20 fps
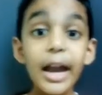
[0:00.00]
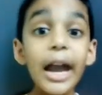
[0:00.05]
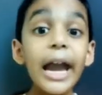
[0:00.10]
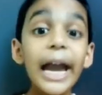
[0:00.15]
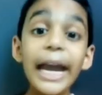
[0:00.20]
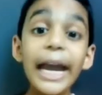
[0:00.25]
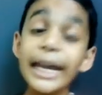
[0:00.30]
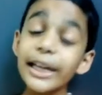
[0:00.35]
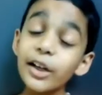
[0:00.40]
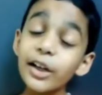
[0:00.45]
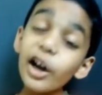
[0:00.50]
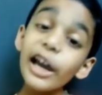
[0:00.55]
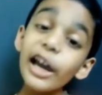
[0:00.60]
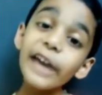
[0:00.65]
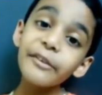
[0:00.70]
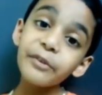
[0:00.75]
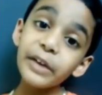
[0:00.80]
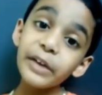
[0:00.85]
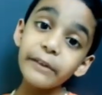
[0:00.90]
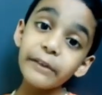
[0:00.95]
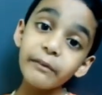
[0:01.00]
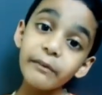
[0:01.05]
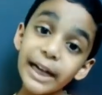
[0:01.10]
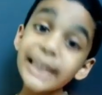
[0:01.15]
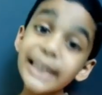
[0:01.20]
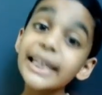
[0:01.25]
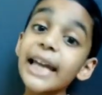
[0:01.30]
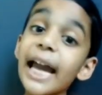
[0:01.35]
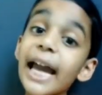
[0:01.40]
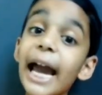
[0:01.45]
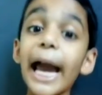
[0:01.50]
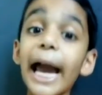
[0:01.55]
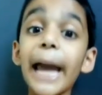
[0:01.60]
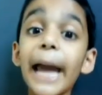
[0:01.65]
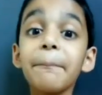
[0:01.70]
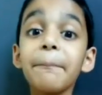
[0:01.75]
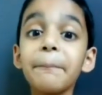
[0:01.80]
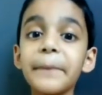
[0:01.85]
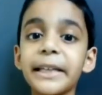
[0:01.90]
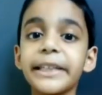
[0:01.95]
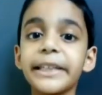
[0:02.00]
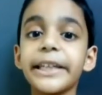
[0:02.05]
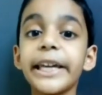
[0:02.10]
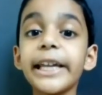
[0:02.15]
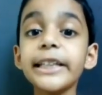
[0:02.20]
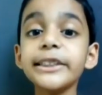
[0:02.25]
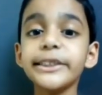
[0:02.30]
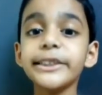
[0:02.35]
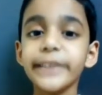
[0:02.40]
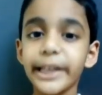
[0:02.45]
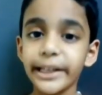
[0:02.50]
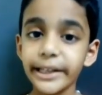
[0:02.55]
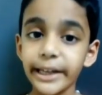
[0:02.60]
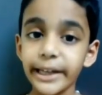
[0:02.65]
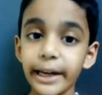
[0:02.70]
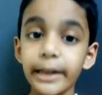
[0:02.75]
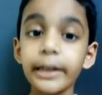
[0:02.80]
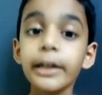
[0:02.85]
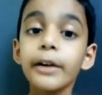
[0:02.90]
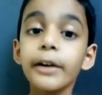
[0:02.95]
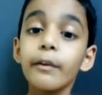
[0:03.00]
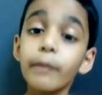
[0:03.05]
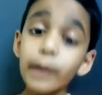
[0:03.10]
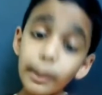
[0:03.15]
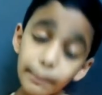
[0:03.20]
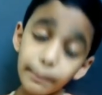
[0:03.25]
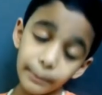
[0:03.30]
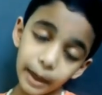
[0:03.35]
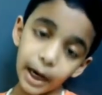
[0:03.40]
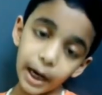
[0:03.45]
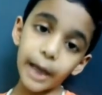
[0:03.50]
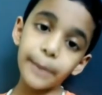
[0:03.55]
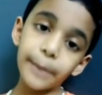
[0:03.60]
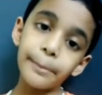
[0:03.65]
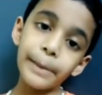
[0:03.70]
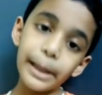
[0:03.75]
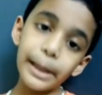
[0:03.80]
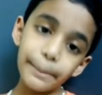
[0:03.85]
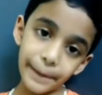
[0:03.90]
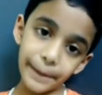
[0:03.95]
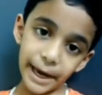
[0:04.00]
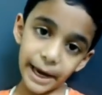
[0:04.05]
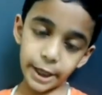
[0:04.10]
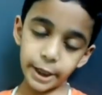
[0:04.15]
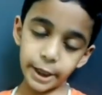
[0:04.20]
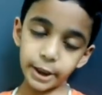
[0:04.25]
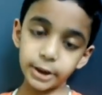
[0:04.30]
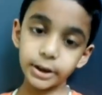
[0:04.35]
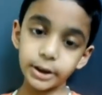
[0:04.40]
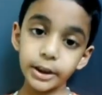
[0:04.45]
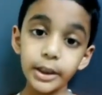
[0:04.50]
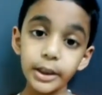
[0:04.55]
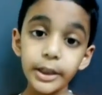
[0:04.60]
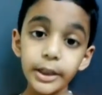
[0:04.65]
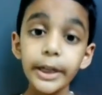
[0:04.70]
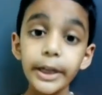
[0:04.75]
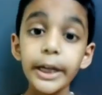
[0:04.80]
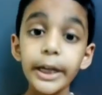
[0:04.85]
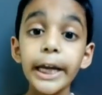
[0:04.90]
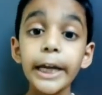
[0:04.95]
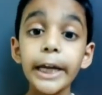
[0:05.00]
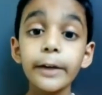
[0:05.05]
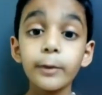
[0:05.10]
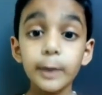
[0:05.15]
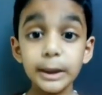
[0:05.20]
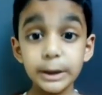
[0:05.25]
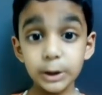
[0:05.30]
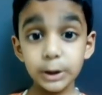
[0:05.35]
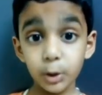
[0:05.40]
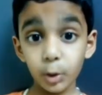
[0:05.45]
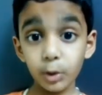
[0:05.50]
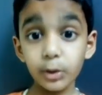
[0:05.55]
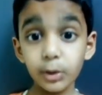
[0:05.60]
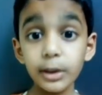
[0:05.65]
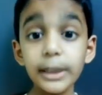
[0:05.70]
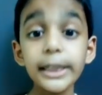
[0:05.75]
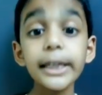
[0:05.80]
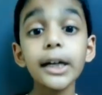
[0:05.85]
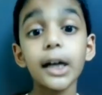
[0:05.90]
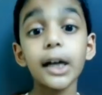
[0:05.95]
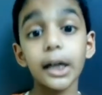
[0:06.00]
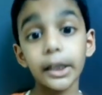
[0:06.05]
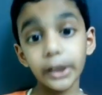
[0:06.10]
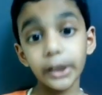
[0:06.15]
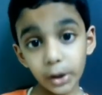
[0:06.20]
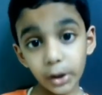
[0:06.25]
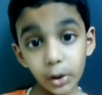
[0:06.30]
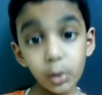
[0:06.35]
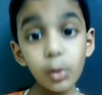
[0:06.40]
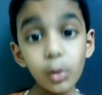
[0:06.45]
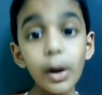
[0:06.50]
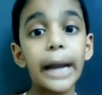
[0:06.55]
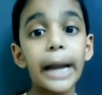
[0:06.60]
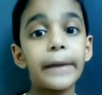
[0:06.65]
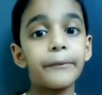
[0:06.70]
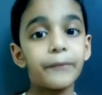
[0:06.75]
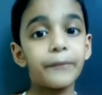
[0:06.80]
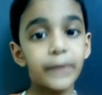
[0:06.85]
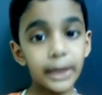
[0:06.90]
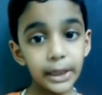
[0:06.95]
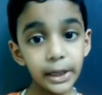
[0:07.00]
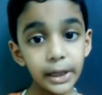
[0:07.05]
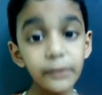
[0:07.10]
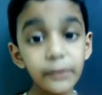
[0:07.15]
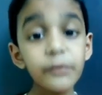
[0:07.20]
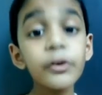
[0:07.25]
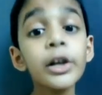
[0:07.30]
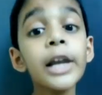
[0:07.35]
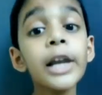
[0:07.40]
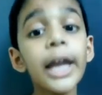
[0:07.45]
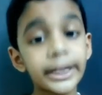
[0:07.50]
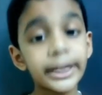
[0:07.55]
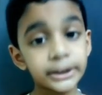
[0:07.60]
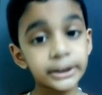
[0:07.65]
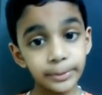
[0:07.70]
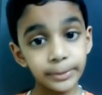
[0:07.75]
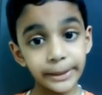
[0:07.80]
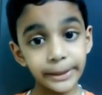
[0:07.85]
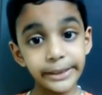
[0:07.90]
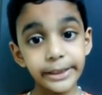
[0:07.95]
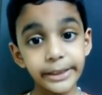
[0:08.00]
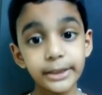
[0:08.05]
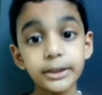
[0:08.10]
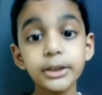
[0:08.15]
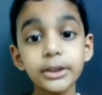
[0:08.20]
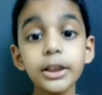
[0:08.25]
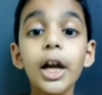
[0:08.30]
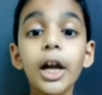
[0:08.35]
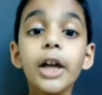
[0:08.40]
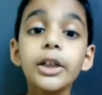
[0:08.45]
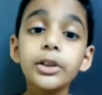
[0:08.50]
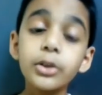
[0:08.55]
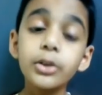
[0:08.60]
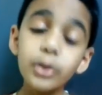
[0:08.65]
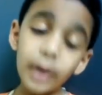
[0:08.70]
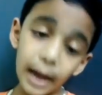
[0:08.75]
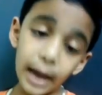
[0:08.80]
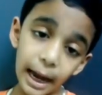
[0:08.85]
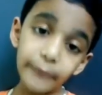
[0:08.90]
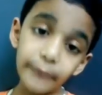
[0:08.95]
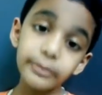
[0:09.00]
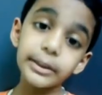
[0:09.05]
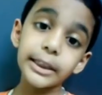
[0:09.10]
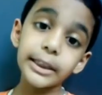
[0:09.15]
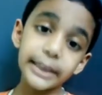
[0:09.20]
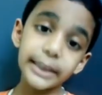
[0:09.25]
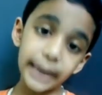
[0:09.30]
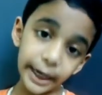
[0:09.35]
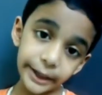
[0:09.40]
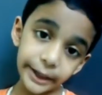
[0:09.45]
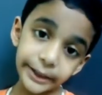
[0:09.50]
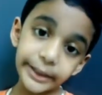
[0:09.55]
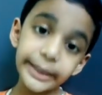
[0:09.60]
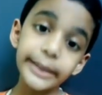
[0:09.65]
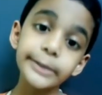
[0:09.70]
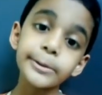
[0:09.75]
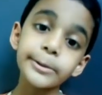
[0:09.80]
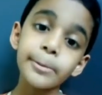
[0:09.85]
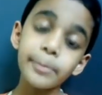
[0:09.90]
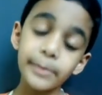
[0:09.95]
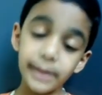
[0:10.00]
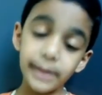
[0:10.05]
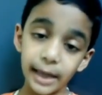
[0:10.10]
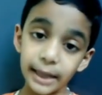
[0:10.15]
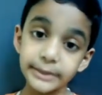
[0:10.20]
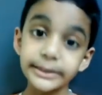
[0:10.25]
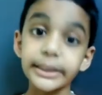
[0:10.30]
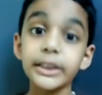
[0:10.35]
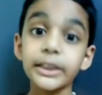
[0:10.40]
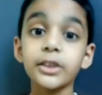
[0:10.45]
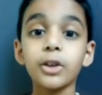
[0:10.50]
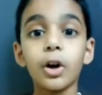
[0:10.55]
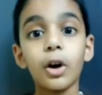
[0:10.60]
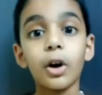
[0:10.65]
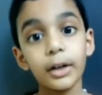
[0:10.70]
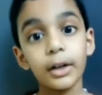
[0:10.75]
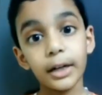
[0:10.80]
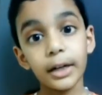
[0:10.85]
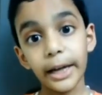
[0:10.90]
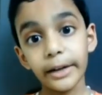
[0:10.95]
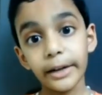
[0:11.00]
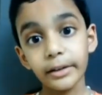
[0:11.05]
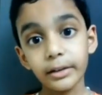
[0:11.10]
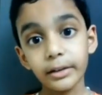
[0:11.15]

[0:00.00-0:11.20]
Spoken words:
Hello everyone, I'm Michael Cherian from Carmel Parish. It was totally a new and wonderful experience to have the catechism classes online.